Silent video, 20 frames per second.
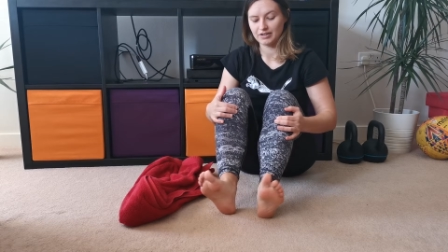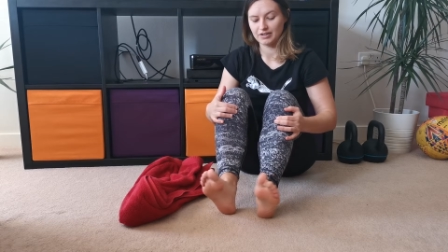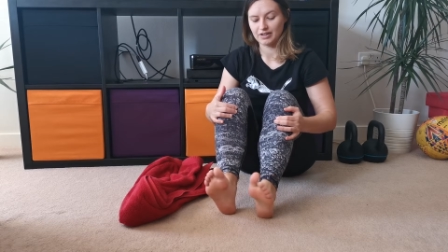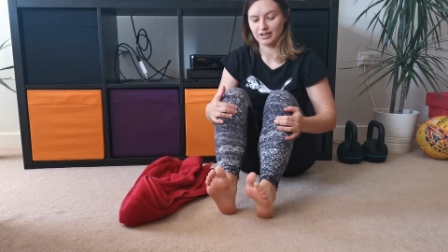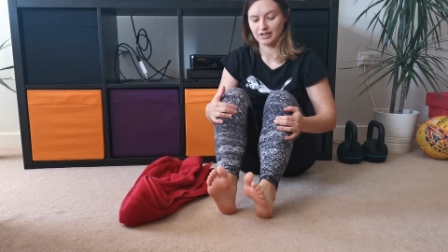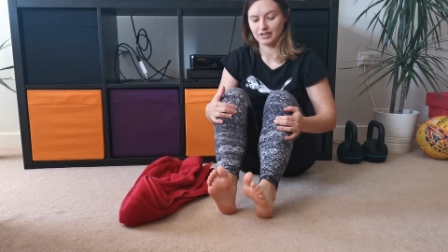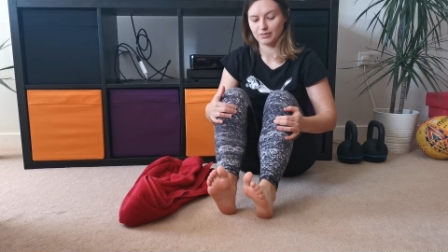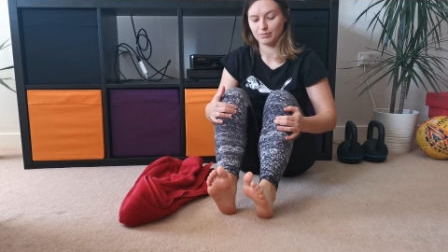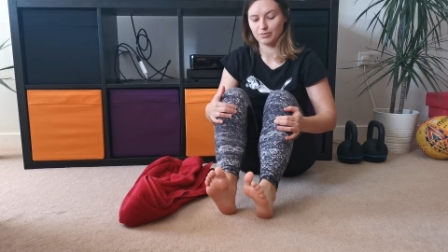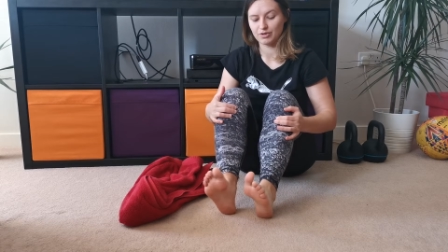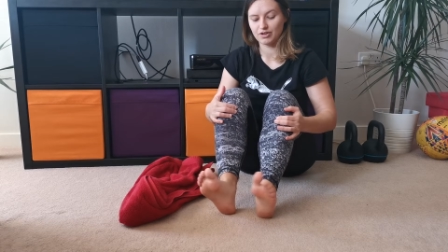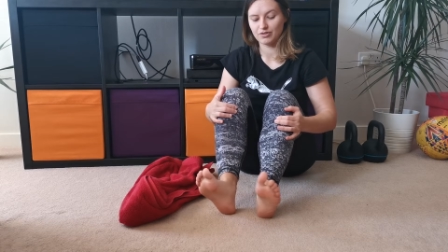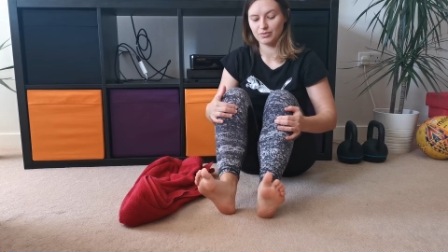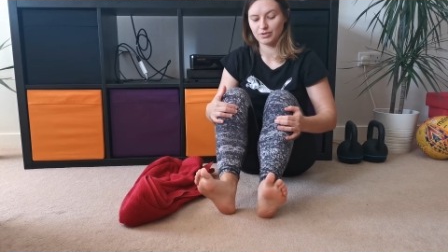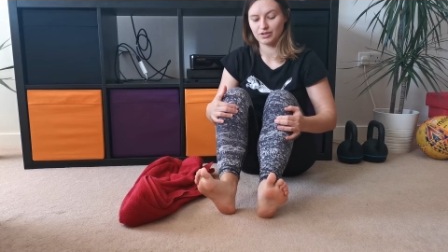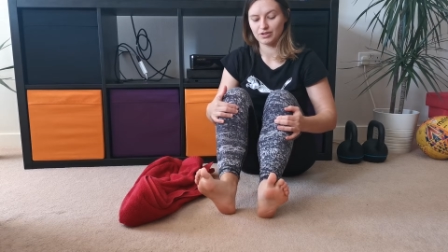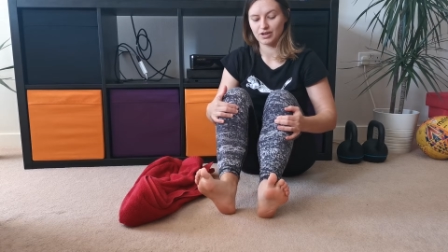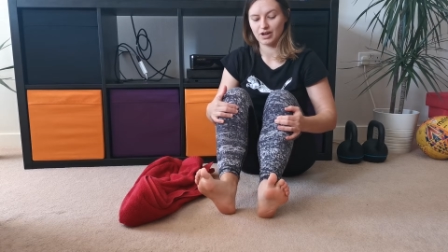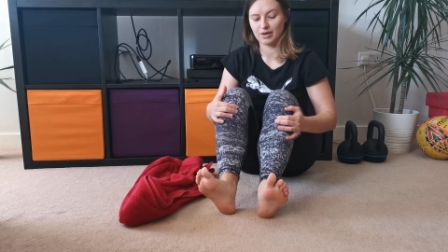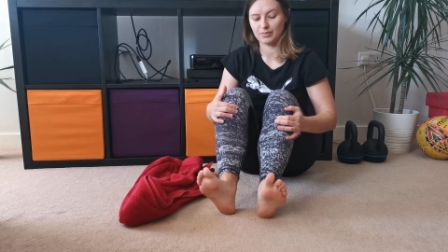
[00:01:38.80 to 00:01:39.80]
that the
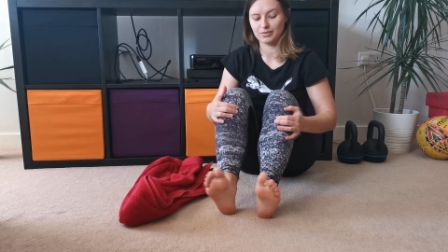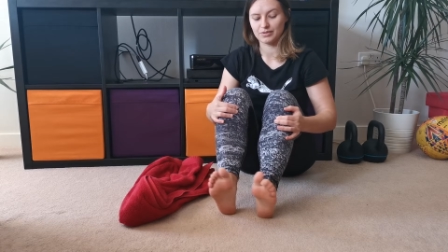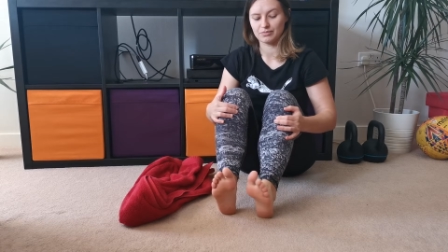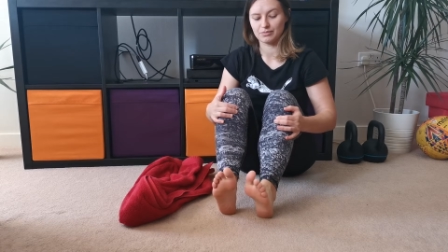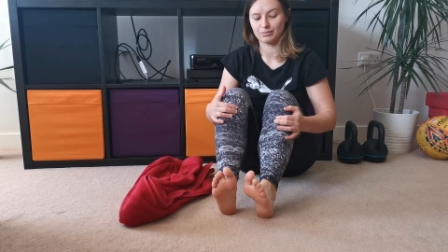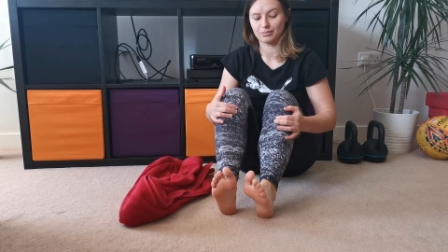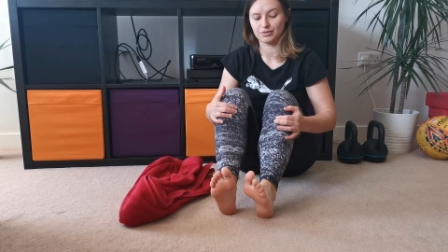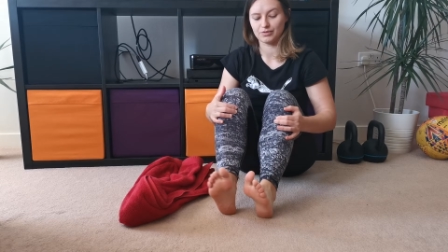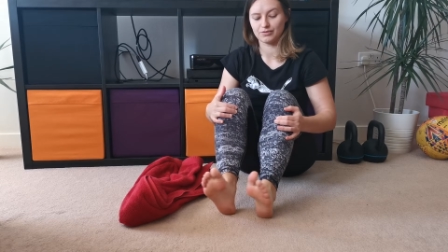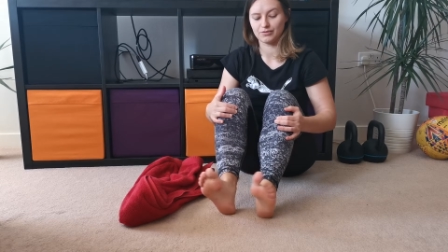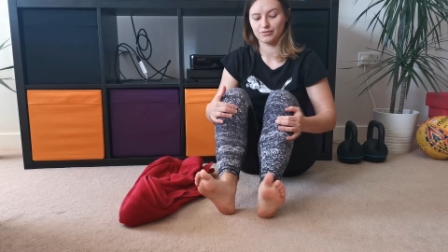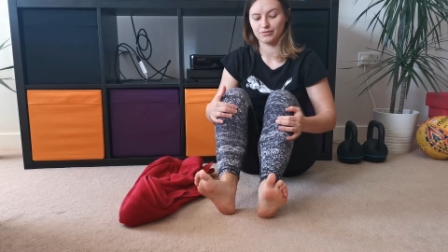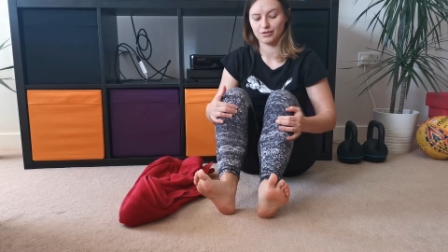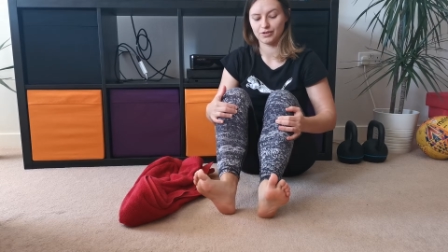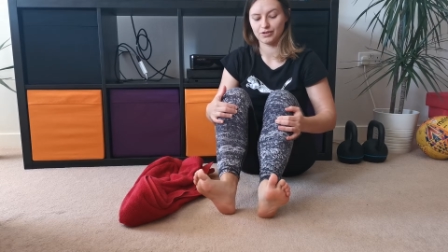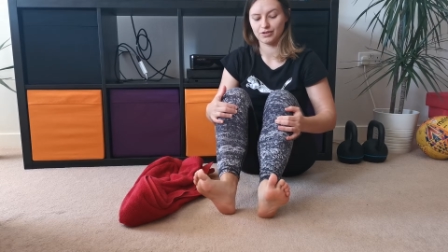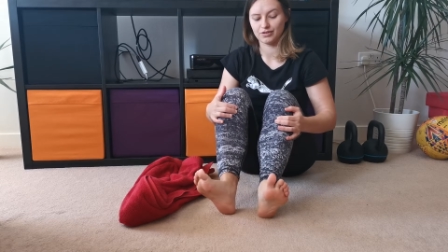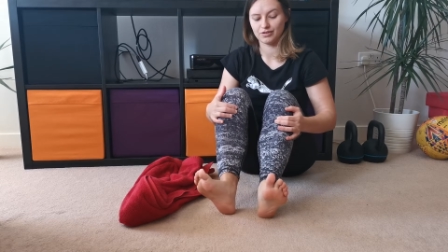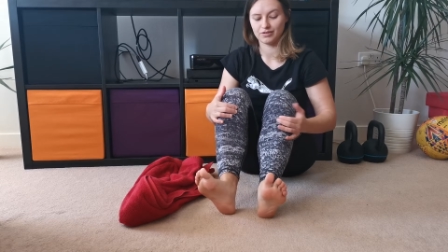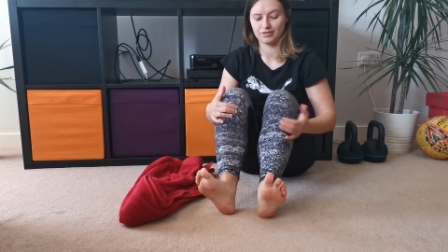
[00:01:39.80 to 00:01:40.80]
movement comes from the
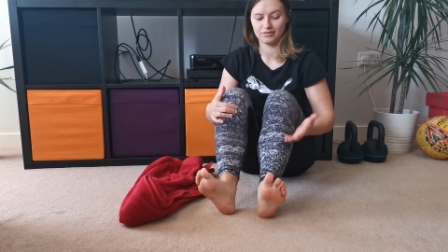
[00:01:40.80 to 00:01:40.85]
foot